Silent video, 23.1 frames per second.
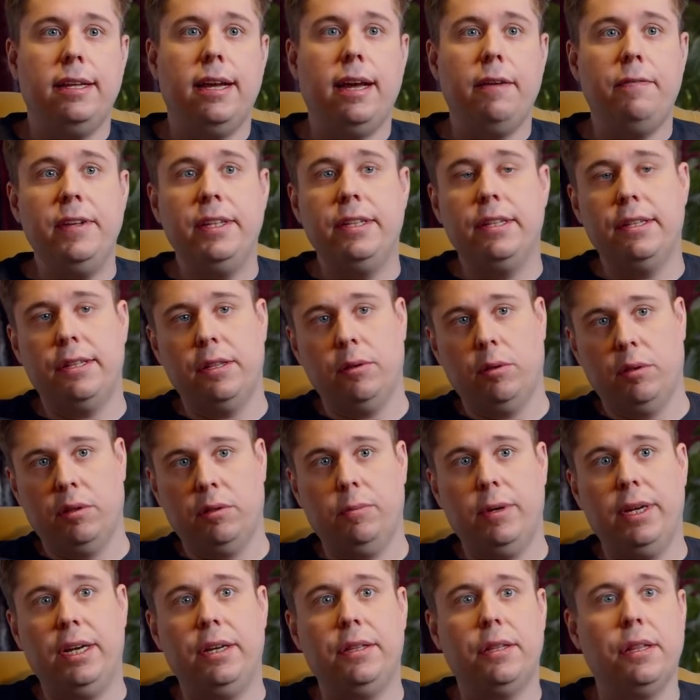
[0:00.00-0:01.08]
I think this is
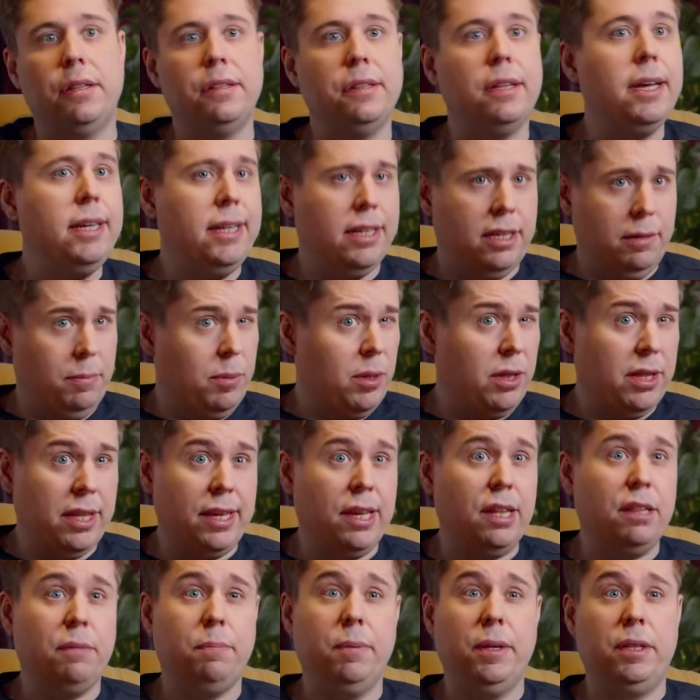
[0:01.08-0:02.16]
also where the society
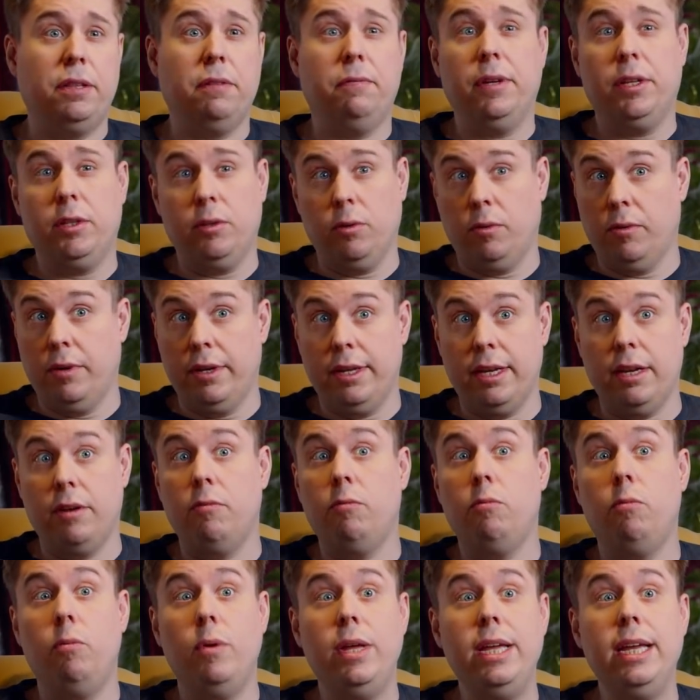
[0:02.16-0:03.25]
building aspects of Victoria
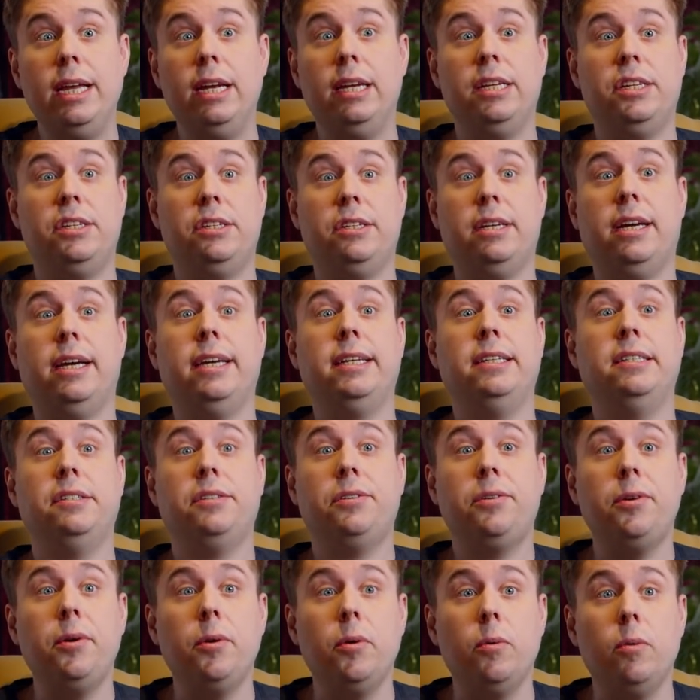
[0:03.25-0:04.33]
really shines
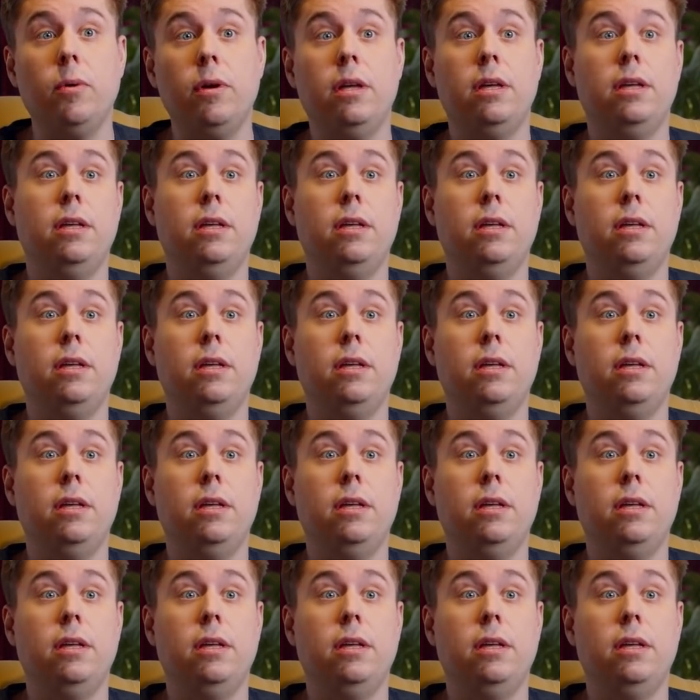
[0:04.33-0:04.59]
through.